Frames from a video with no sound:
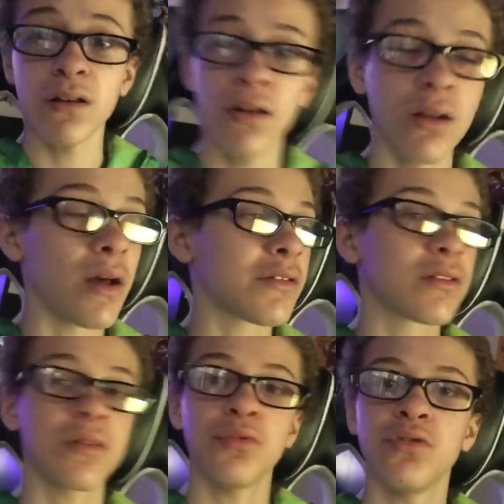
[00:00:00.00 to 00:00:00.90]
that last
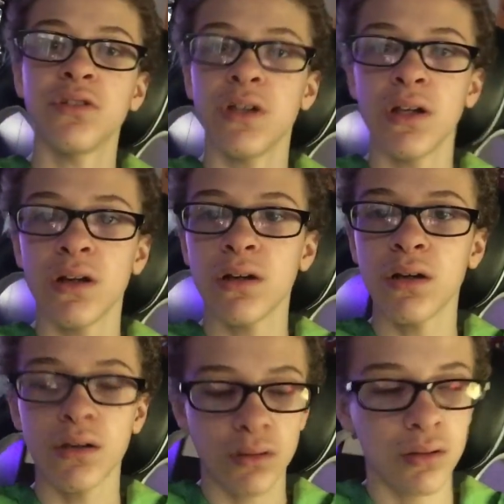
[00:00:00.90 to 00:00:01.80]
clip you seen.
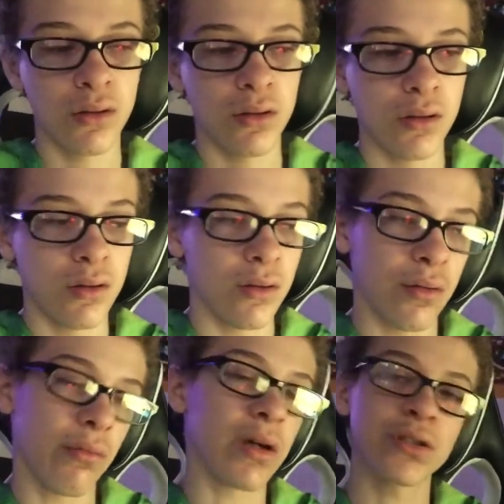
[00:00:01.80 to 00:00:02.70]

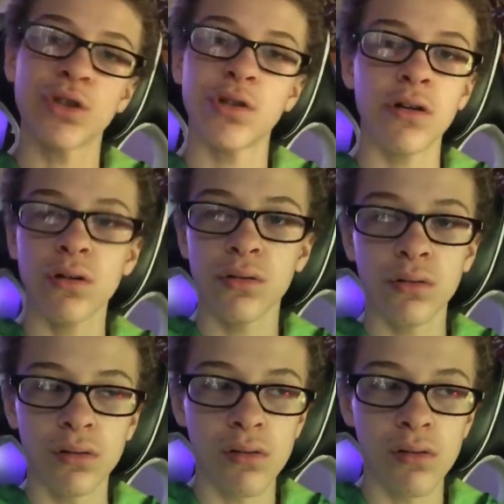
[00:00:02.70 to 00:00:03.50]
Watch the show.